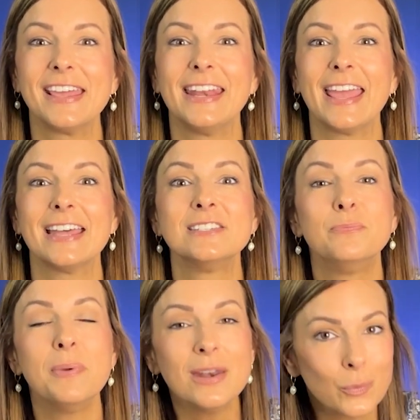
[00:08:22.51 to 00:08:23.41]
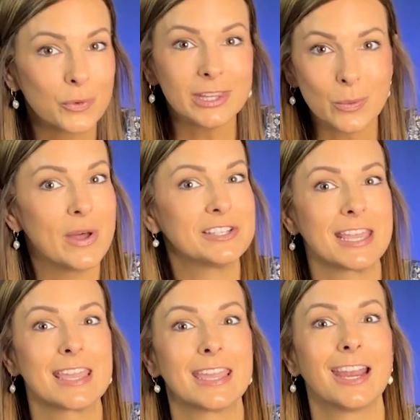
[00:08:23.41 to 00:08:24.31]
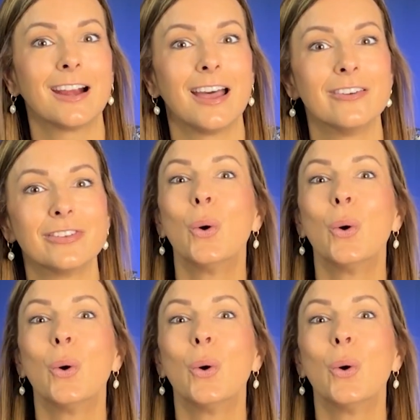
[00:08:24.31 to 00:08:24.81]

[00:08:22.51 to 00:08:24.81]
and it has been really well taken care of.